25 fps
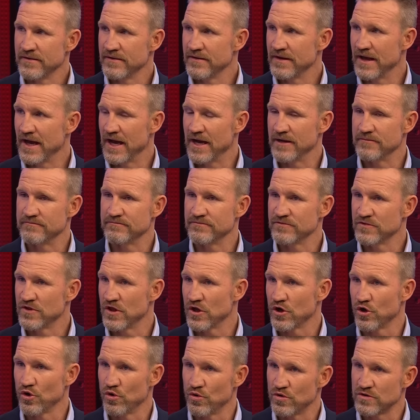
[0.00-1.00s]
the
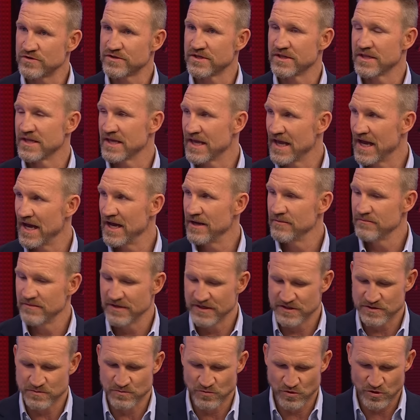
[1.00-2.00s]
laws of the game.
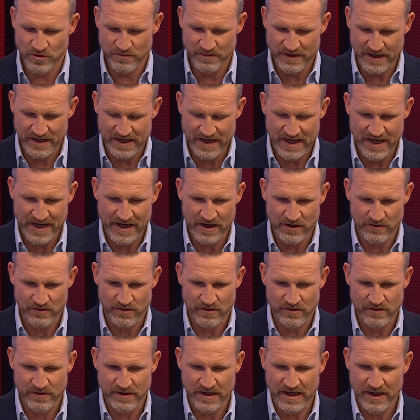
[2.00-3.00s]
It's more about how,
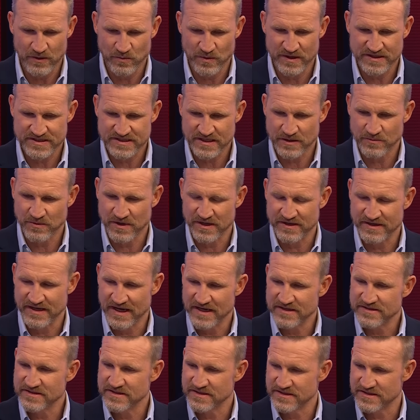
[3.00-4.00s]
when someone
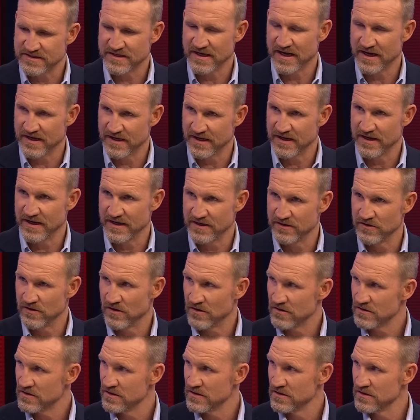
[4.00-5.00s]
does sustain a head
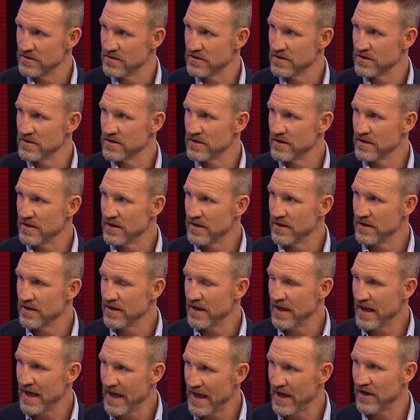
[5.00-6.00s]
knock,
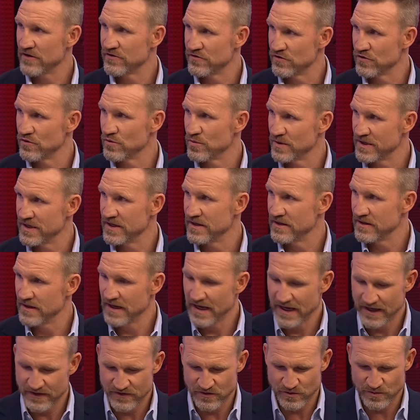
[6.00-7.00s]
how do
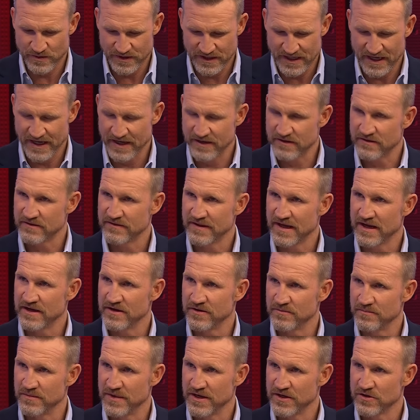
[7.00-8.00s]
we handle that in
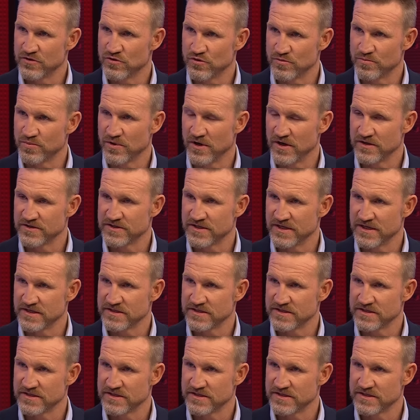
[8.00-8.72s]
the medical process?